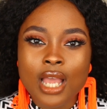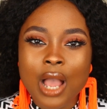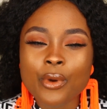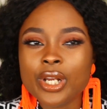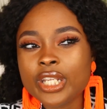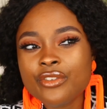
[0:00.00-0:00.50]

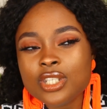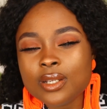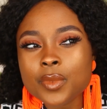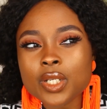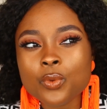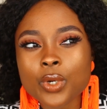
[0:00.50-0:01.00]
I wanted to give you
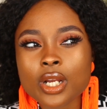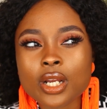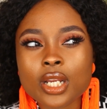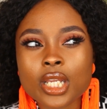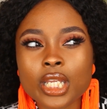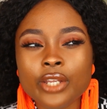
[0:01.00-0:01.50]
something
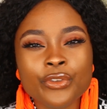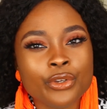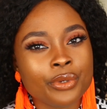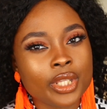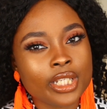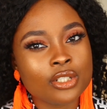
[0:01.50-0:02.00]
where if
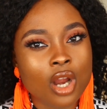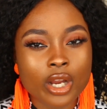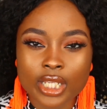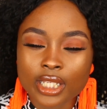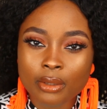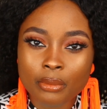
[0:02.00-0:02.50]
you're really
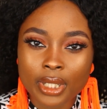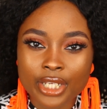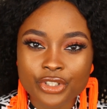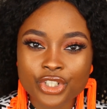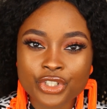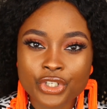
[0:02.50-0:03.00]
dark in
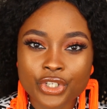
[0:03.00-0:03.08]
complexion,